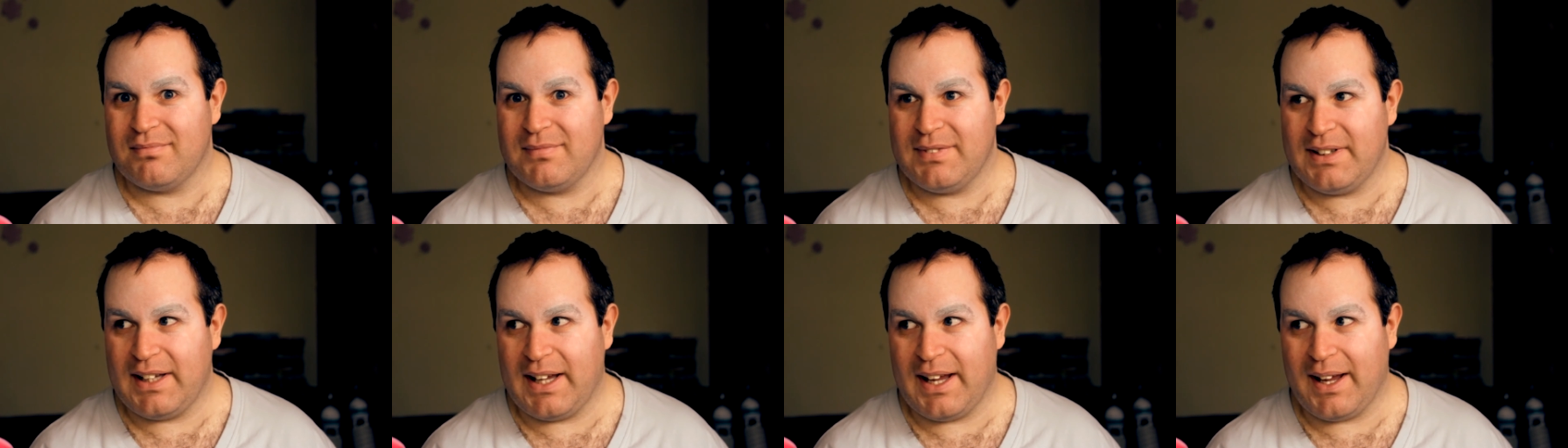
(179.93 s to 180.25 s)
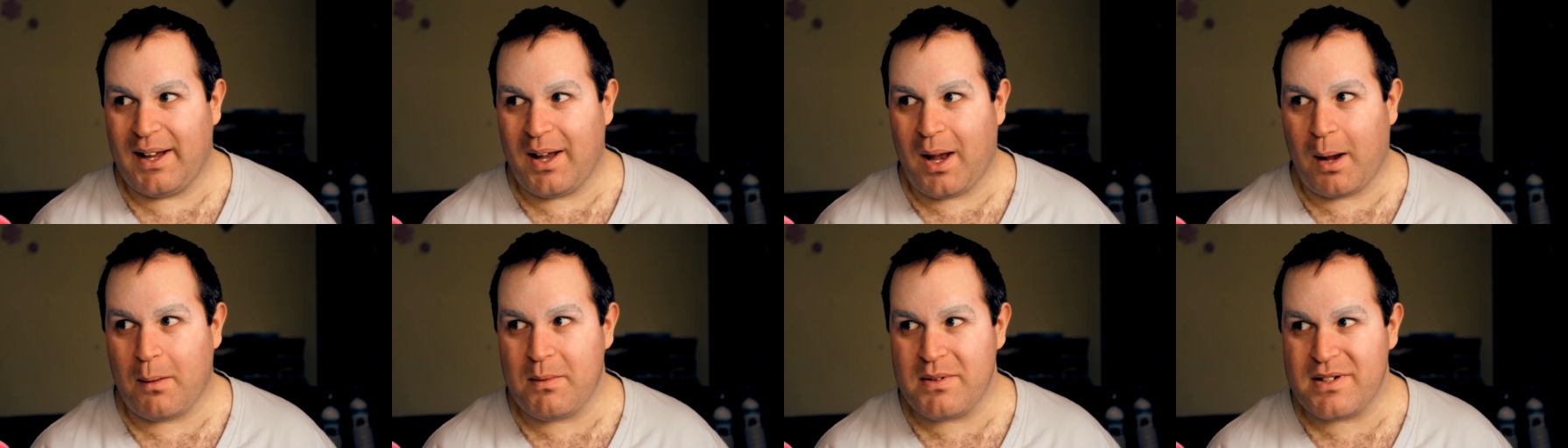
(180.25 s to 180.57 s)

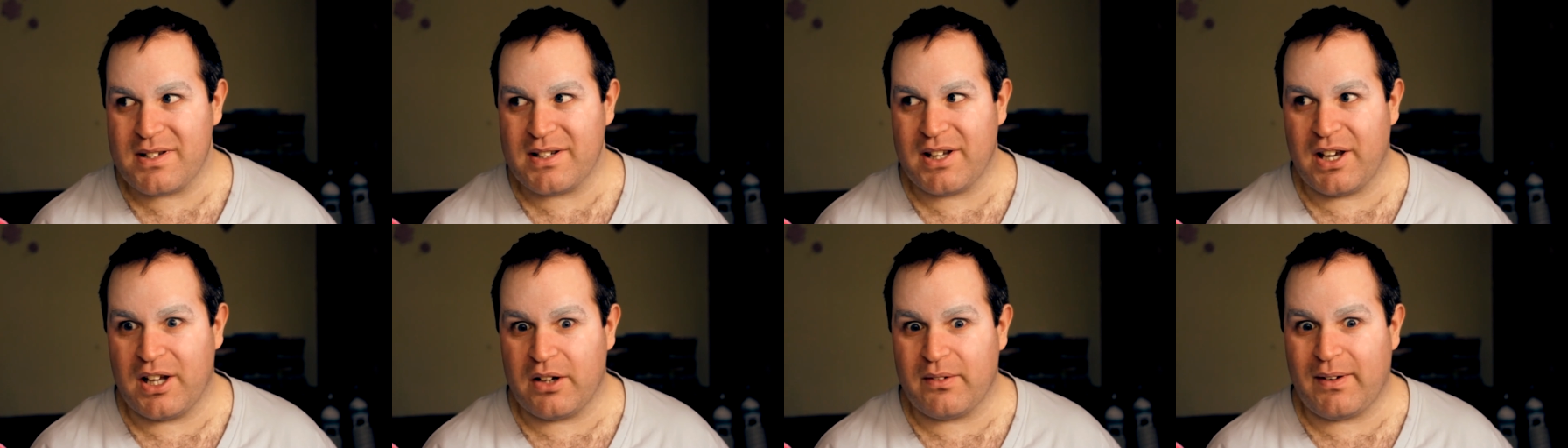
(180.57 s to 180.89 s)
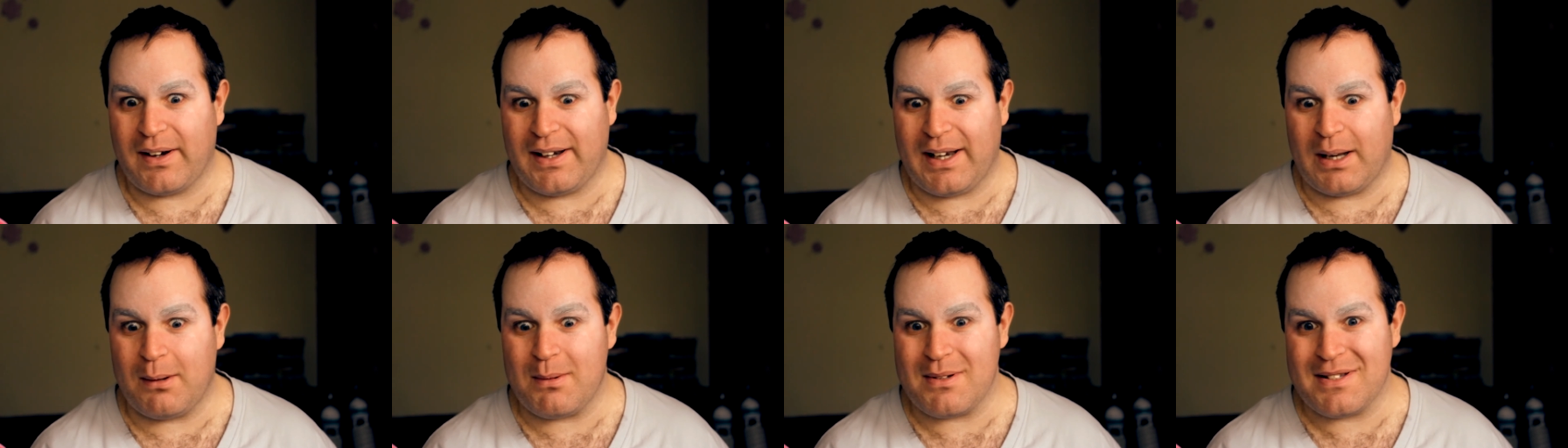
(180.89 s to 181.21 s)
Yeah, I'm scared
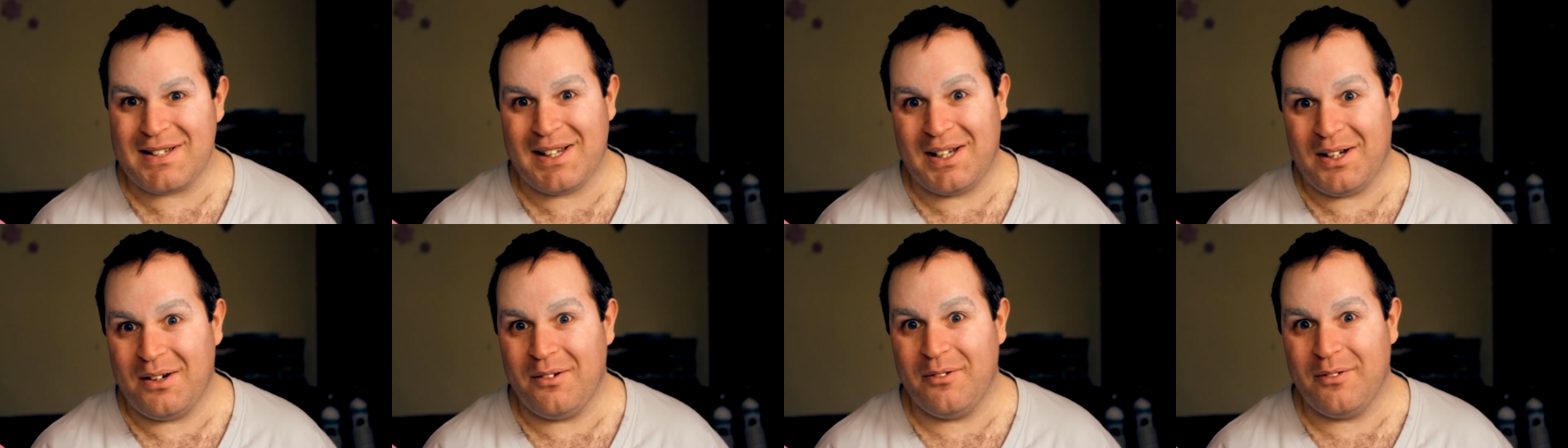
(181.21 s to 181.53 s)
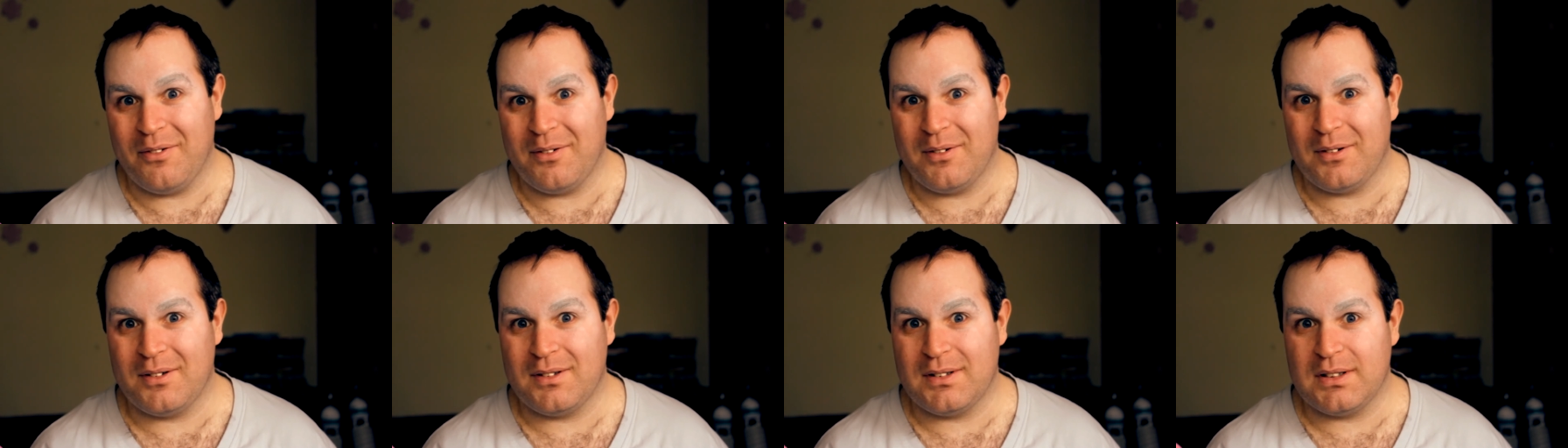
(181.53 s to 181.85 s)
right now myself.
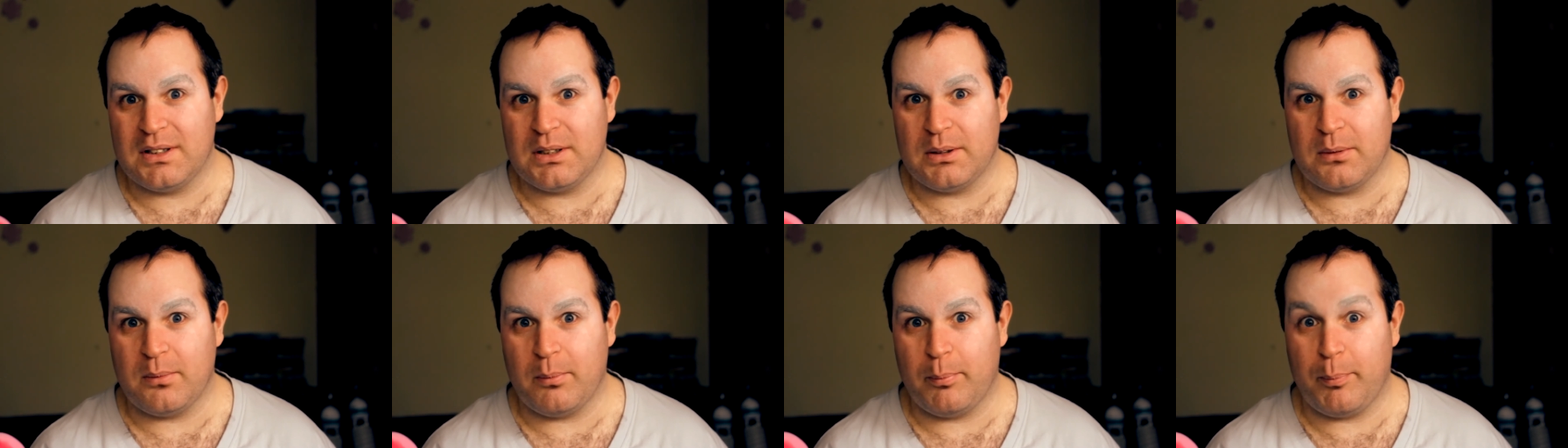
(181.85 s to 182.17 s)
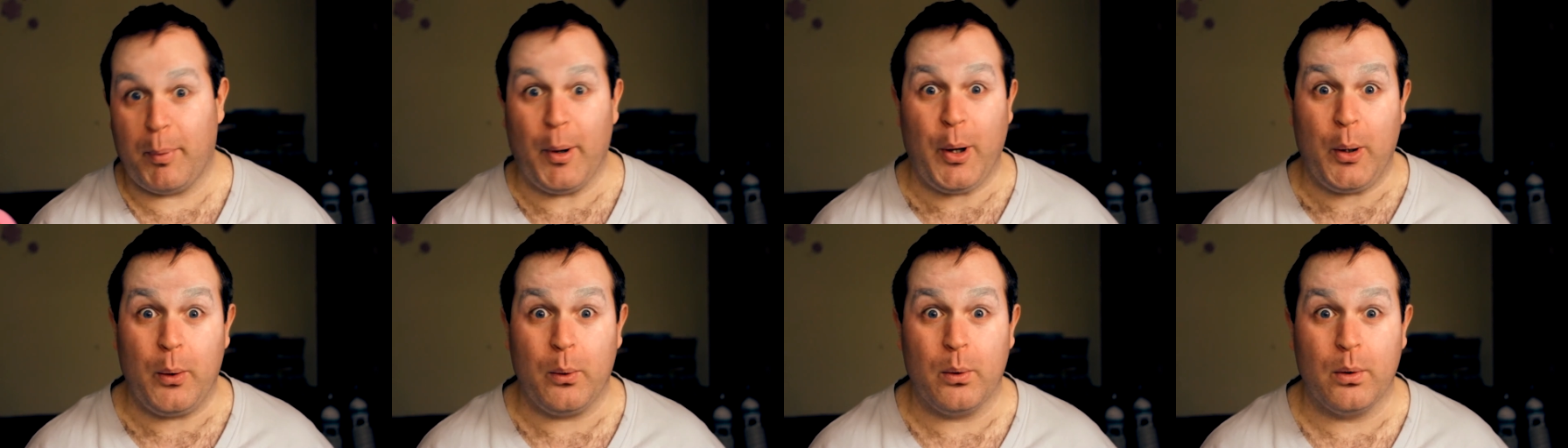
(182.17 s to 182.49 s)

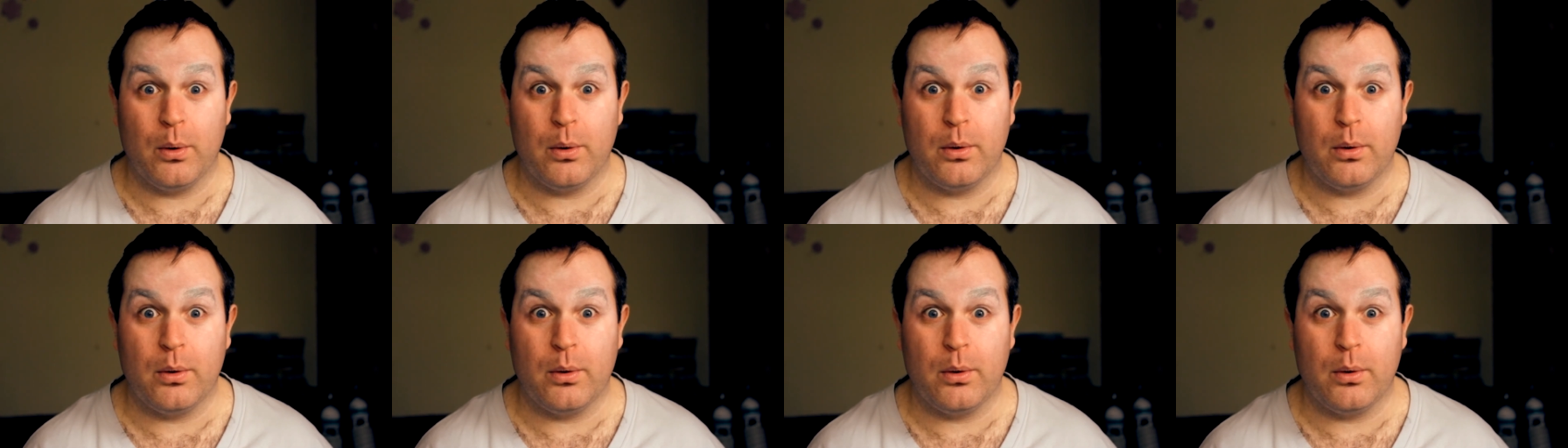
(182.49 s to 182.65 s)
Boo!